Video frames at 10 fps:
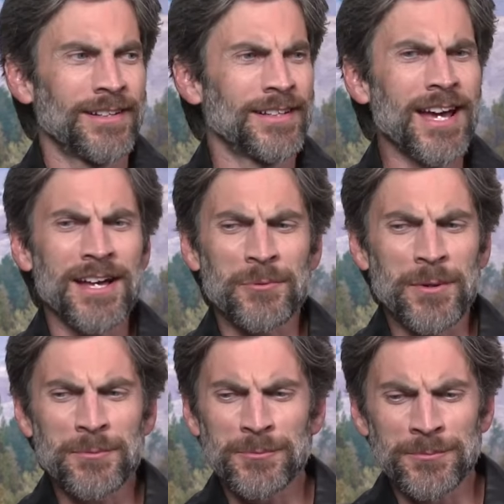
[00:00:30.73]
yeah,
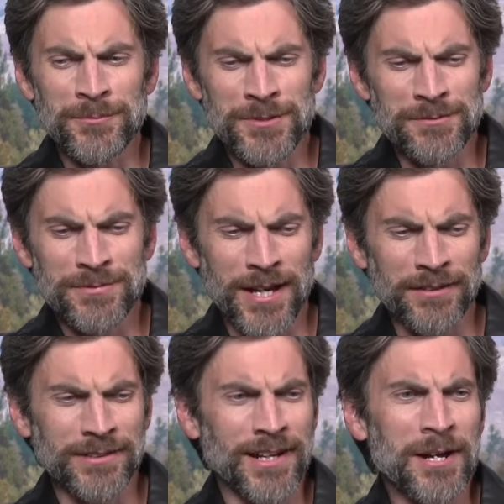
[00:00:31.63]
we,
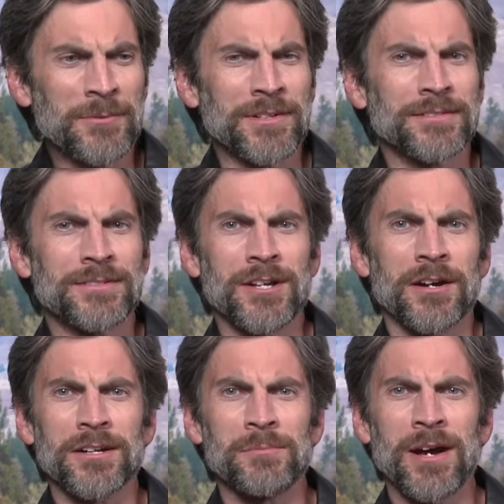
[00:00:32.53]
Kelly and I would
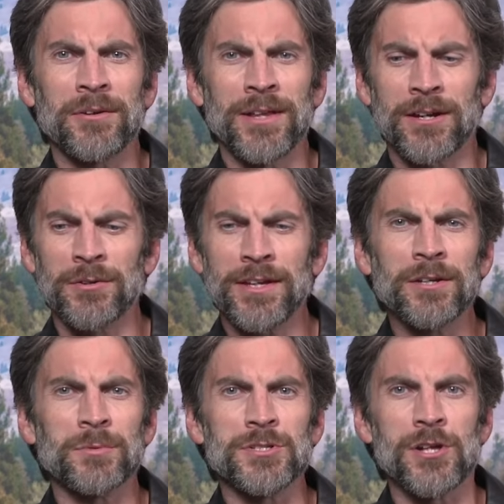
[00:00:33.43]
talk about, like, are they going
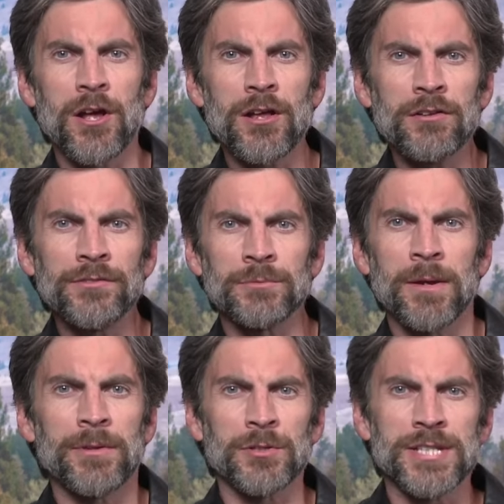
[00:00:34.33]
to resolve, or
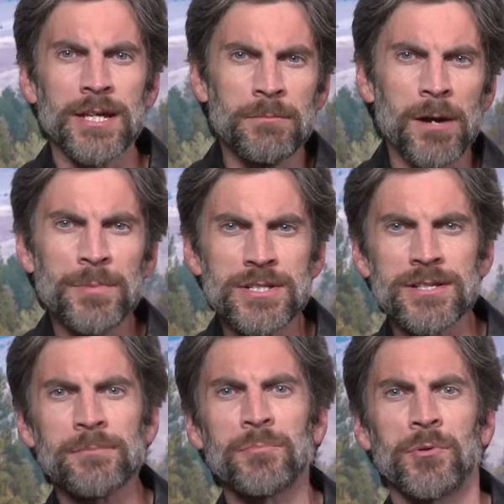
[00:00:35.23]
maybe they'll team up at
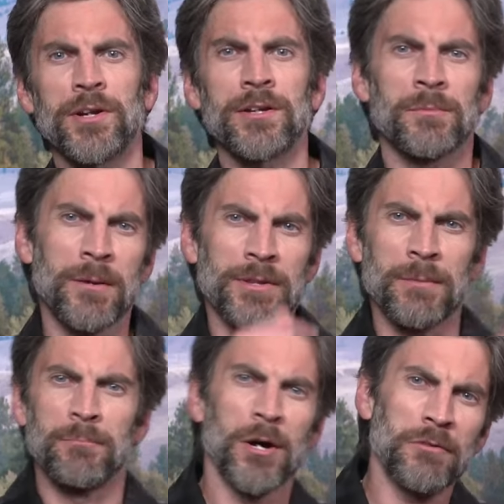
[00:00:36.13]
some point, or maybe they
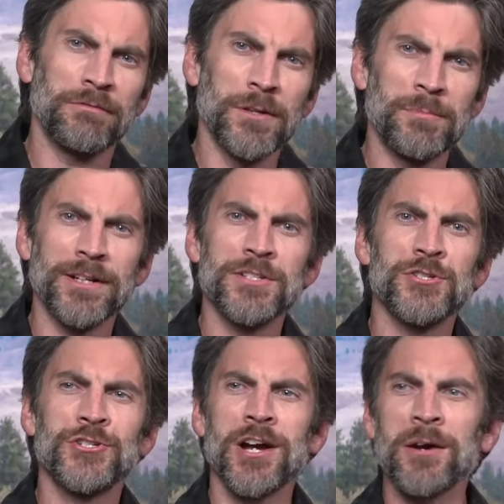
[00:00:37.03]
both flip
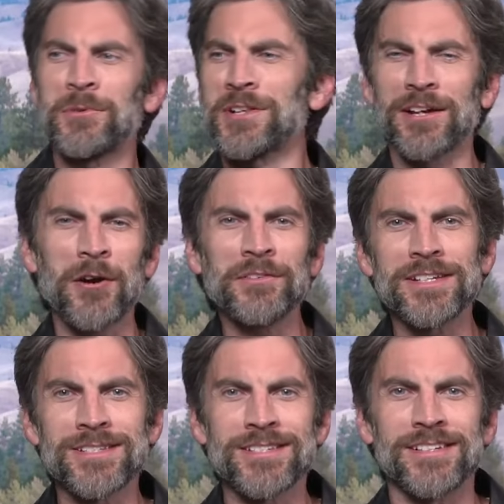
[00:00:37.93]
against John. We were like all
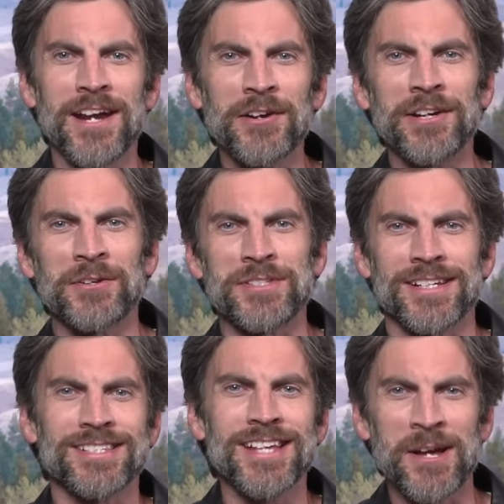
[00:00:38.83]
these scenarios,
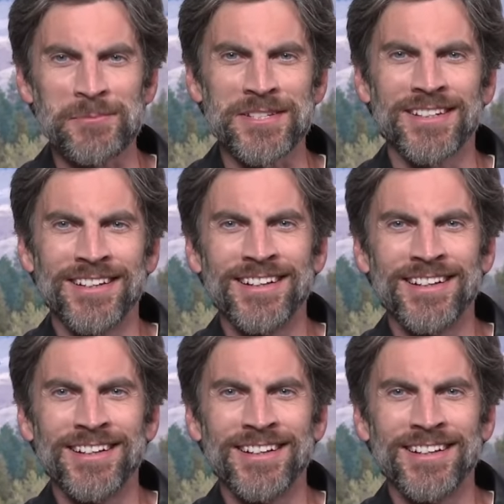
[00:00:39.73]
except,